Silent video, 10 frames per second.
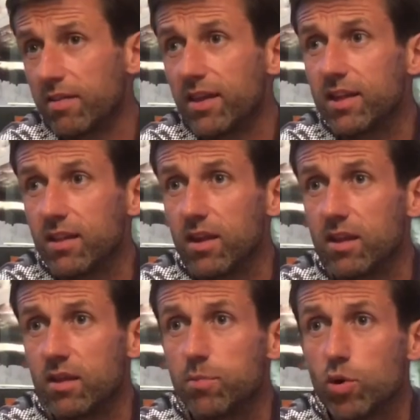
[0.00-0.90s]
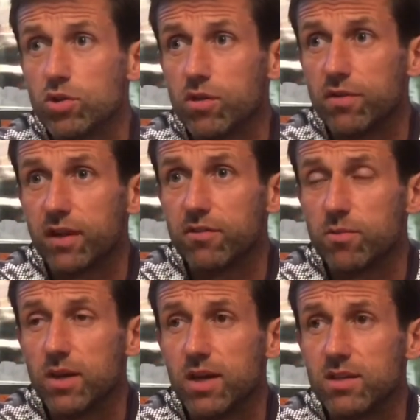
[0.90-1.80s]
I think the positive thing
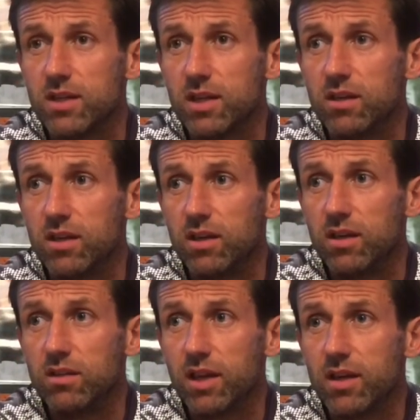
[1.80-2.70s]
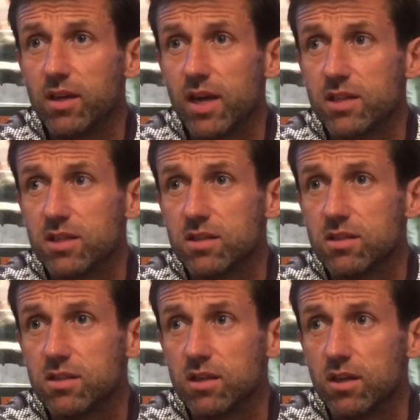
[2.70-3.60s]
from that is that you learn
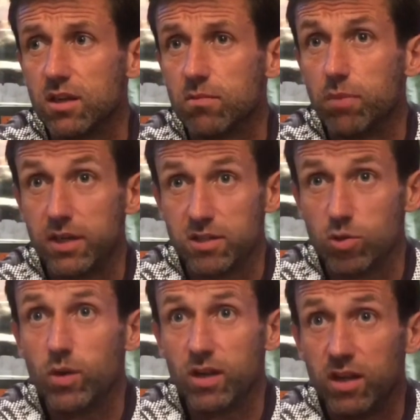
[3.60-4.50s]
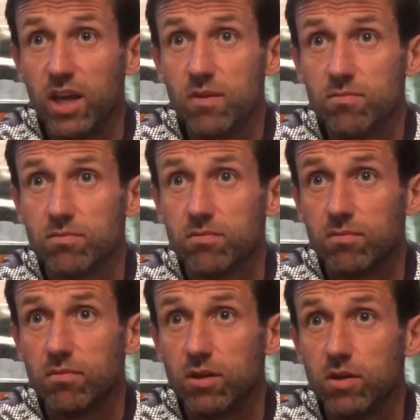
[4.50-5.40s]
lessons by still winning the game.
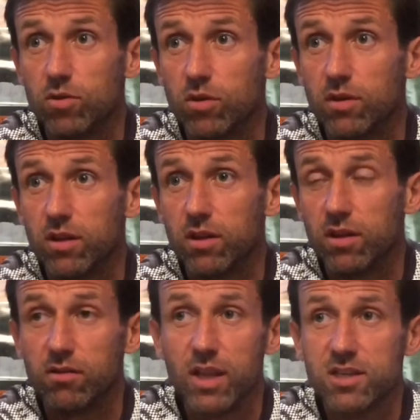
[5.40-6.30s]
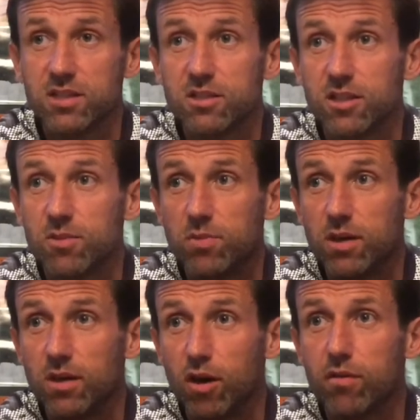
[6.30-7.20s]
You know, lessons can
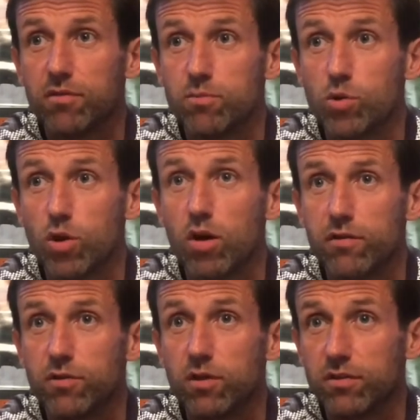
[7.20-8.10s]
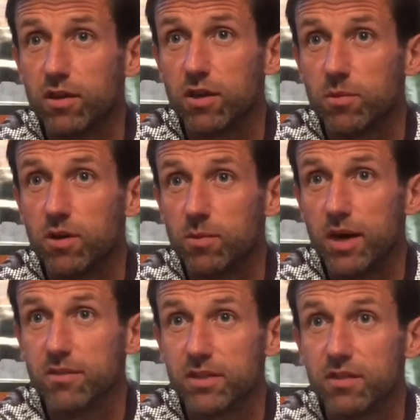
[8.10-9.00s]
be more hurtful if you're coming on the
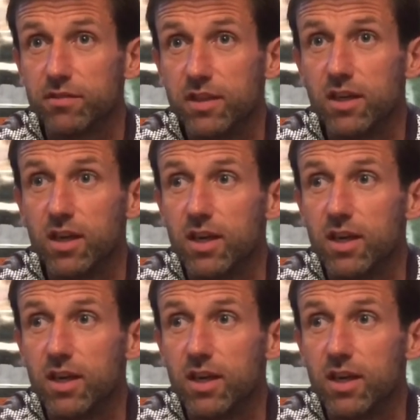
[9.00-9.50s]
back of a defeat.